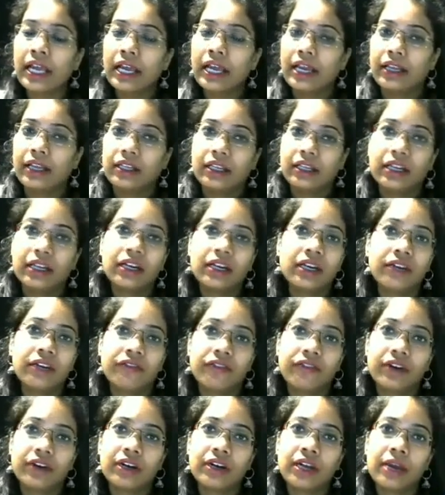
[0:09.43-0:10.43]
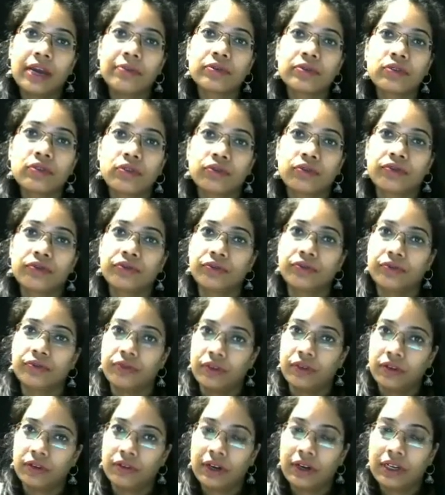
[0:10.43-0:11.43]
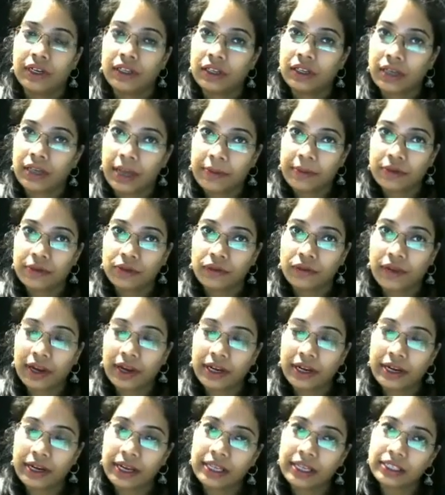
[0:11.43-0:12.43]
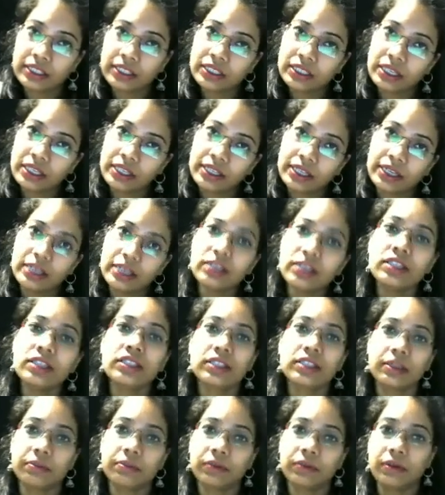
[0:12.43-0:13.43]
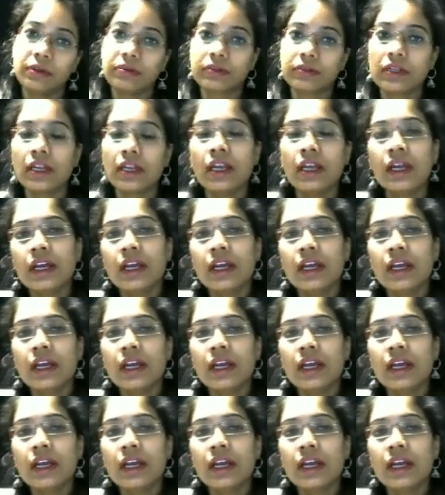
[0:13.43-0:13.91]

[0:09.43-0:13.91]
and there are different types of what are the types of candidiasis and their symptoms.